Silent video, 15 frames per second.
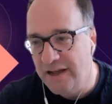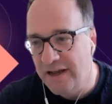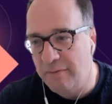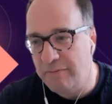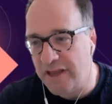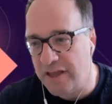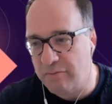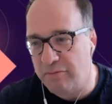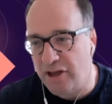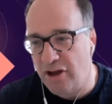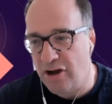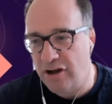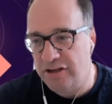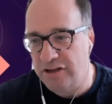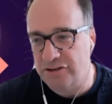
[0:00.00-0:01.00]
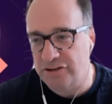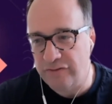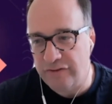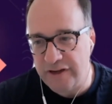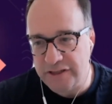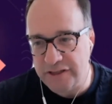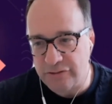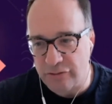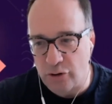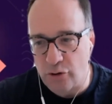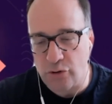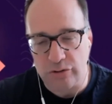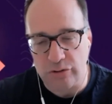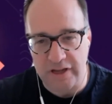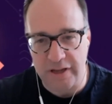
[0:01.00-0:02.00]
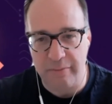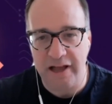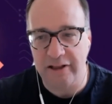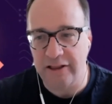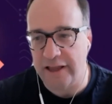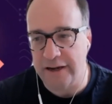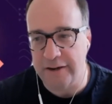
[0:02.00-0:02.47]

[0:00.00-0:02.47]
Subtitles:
I'm thinking beyond surveys or cold emailing.